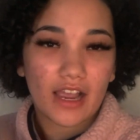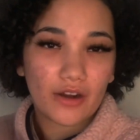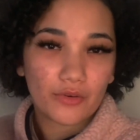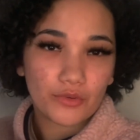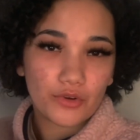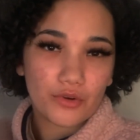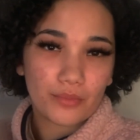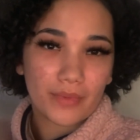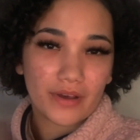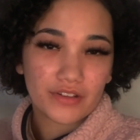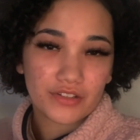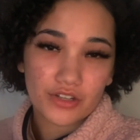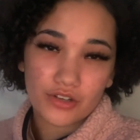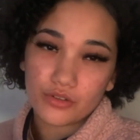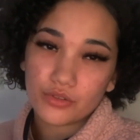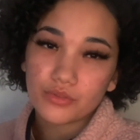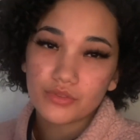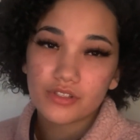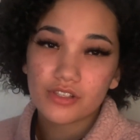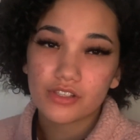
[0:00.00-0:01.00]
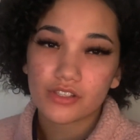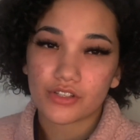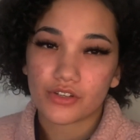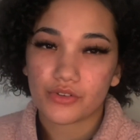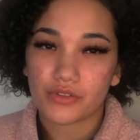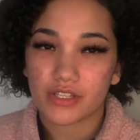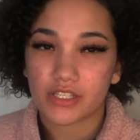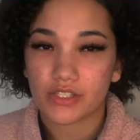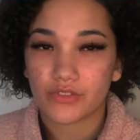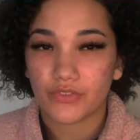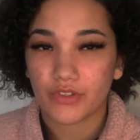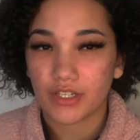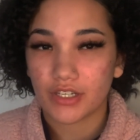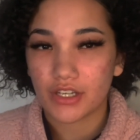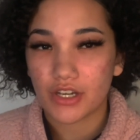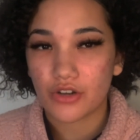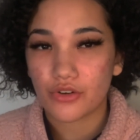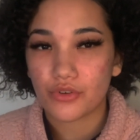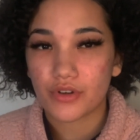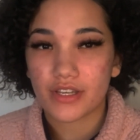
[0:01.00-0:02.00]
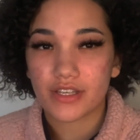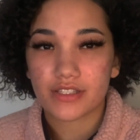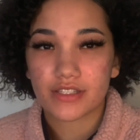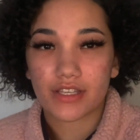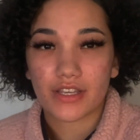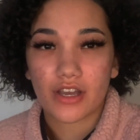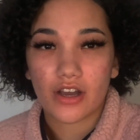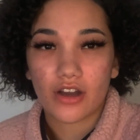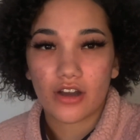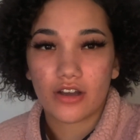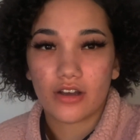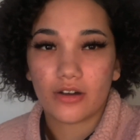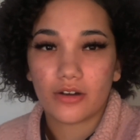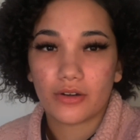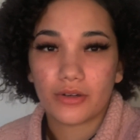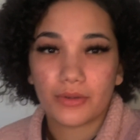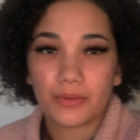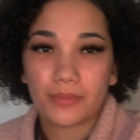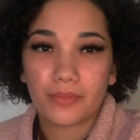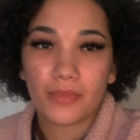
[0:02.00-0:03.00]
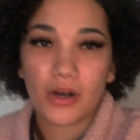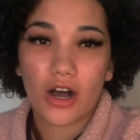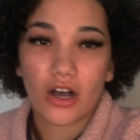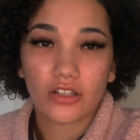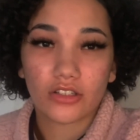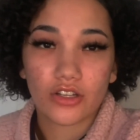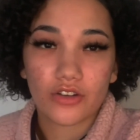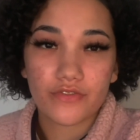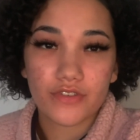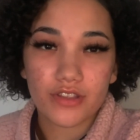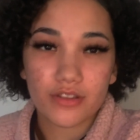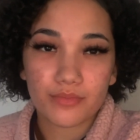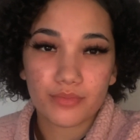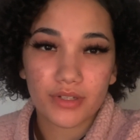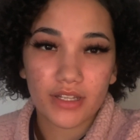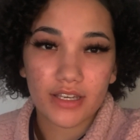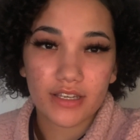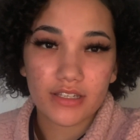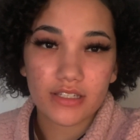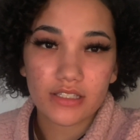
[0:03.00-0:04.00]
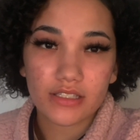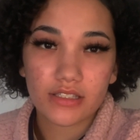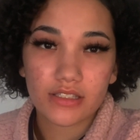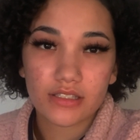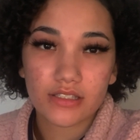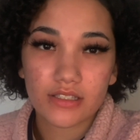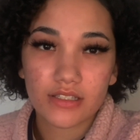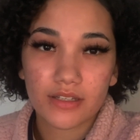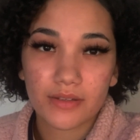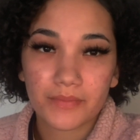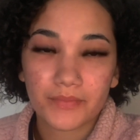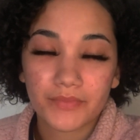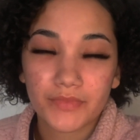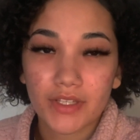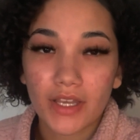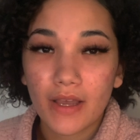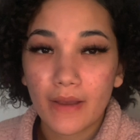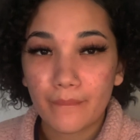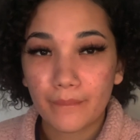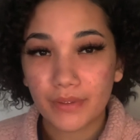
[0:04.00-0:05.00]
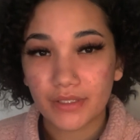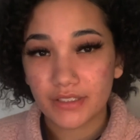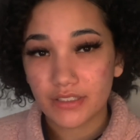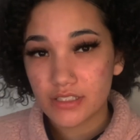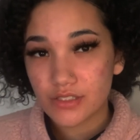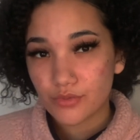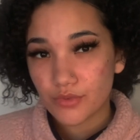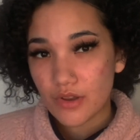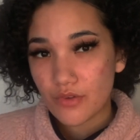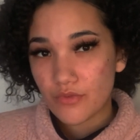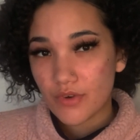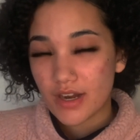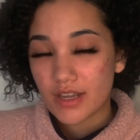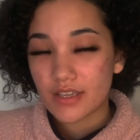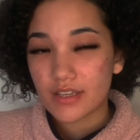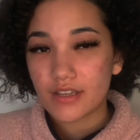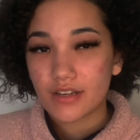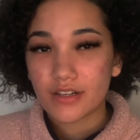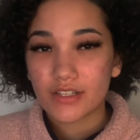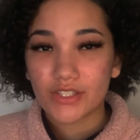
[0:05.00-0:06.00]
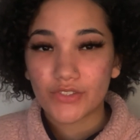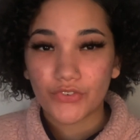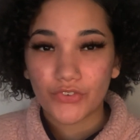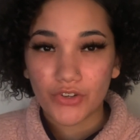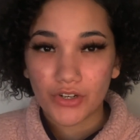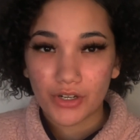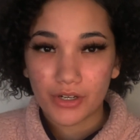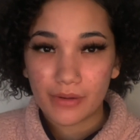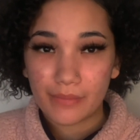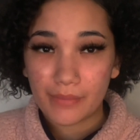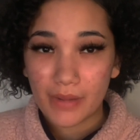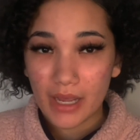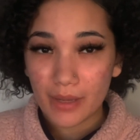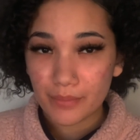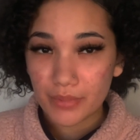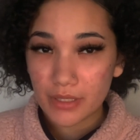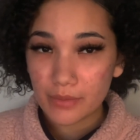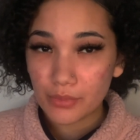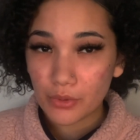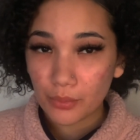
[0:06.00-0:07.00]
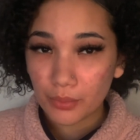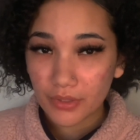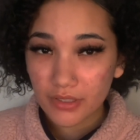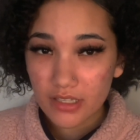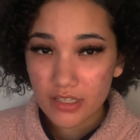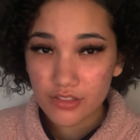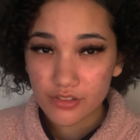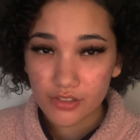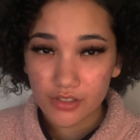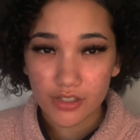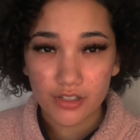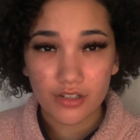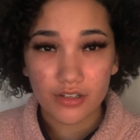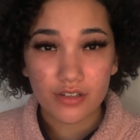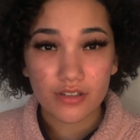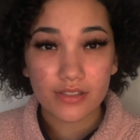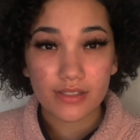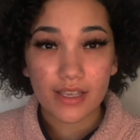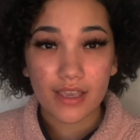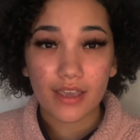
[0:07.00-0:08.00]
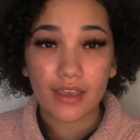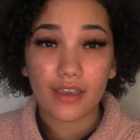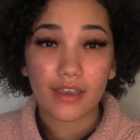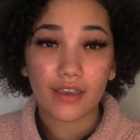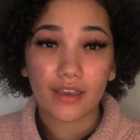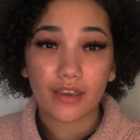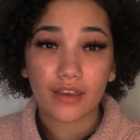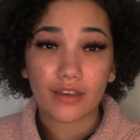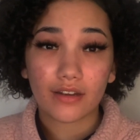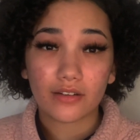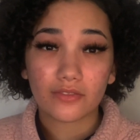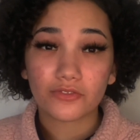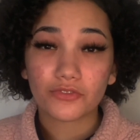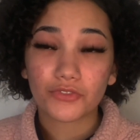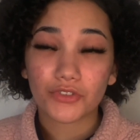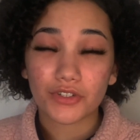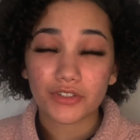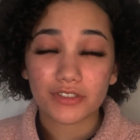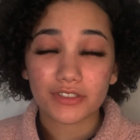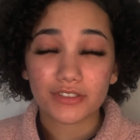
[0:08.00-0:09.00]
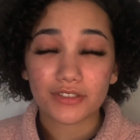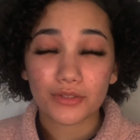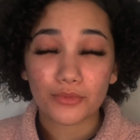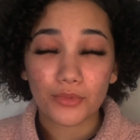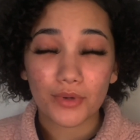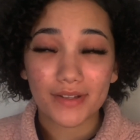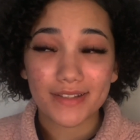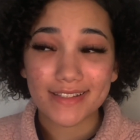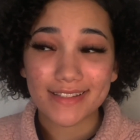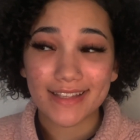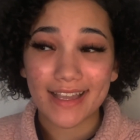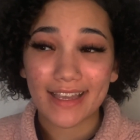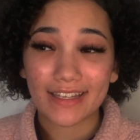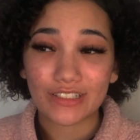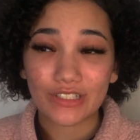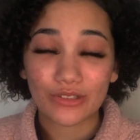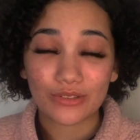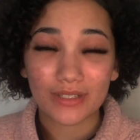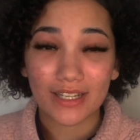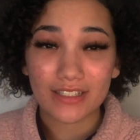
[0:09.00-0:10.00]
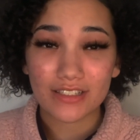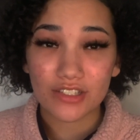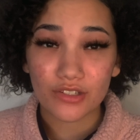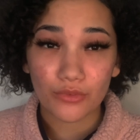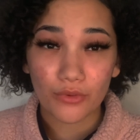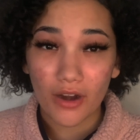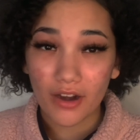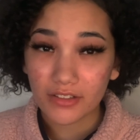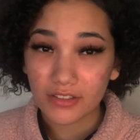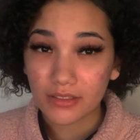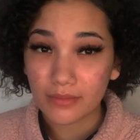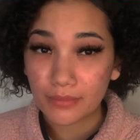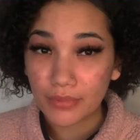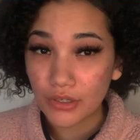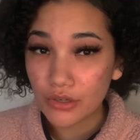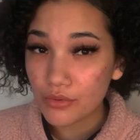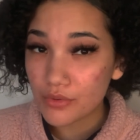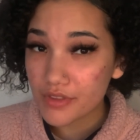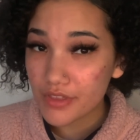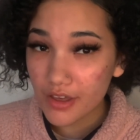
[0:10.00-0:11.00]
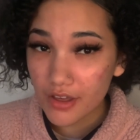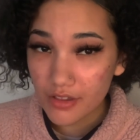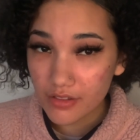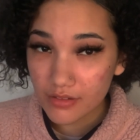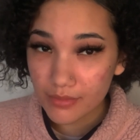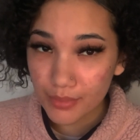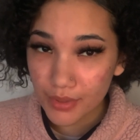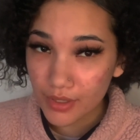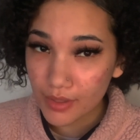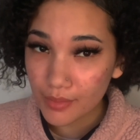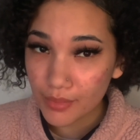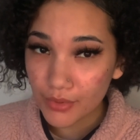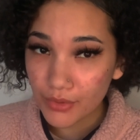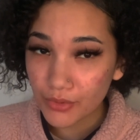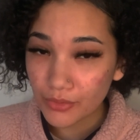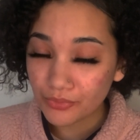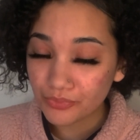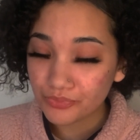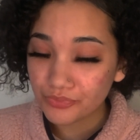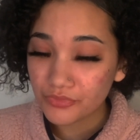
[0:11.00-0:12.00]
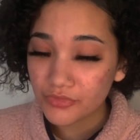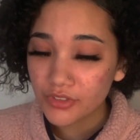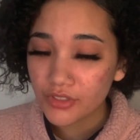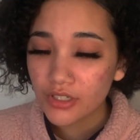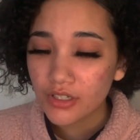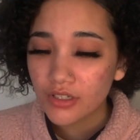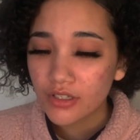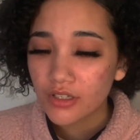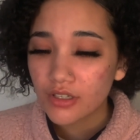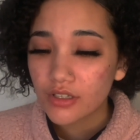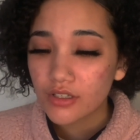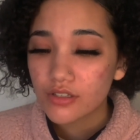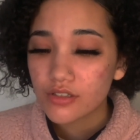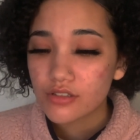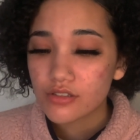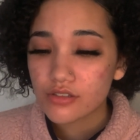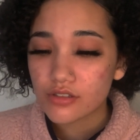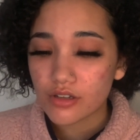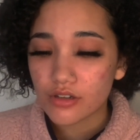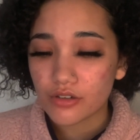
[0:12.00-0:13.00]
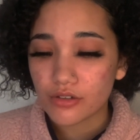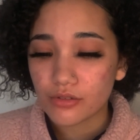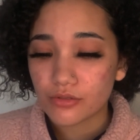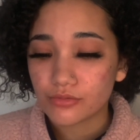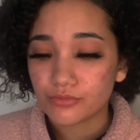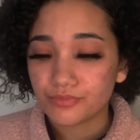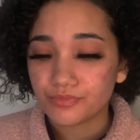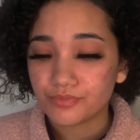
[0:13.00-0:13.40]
I wrote my notes, so this video isn't all over the place. But this one right here is for my people pleasers and for the ones that don't like to rock the boat with other people. So